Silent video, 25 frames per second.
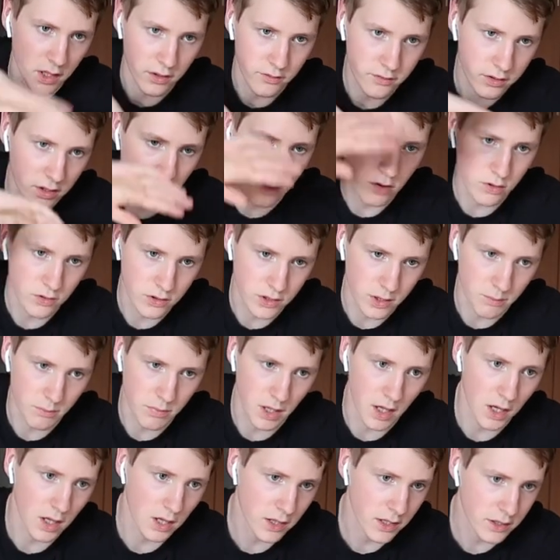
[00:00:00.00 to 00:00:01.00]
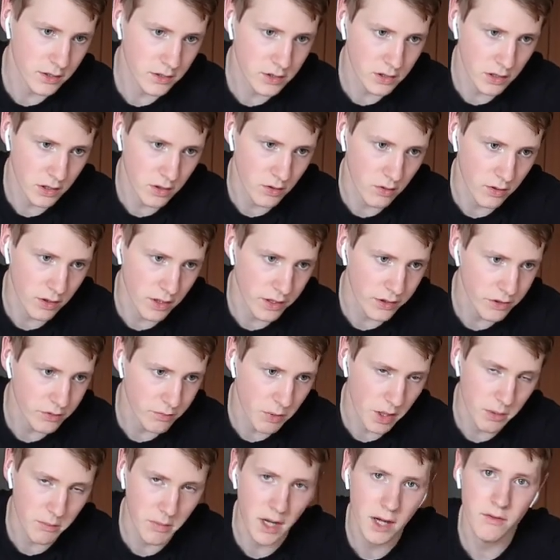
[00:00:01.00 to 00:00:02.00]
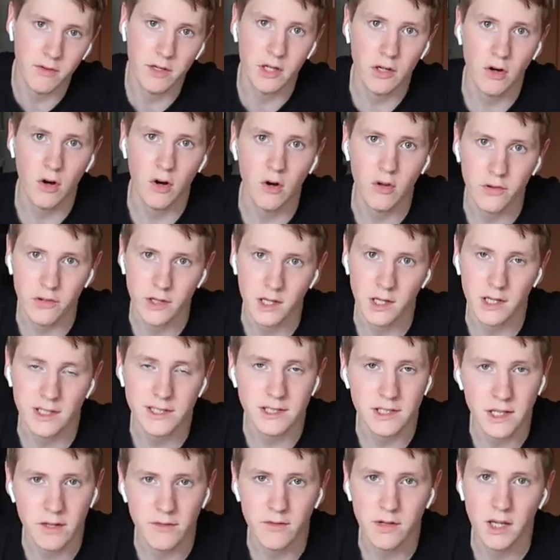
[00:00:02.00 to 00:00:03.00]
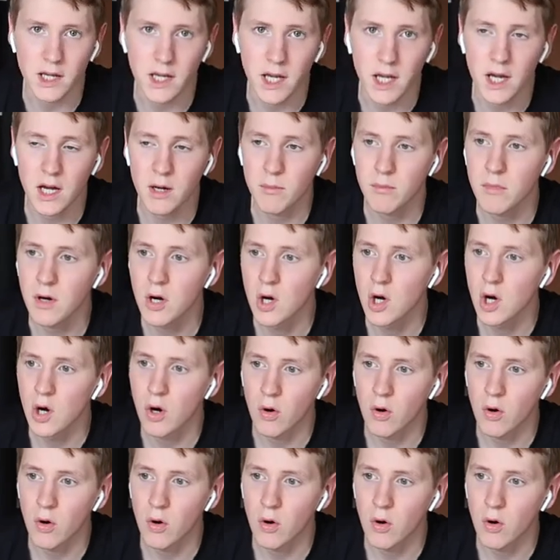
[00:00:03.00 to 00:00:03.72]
East Coast, and Bali, so that's why I'm having calls at like 7 a.m.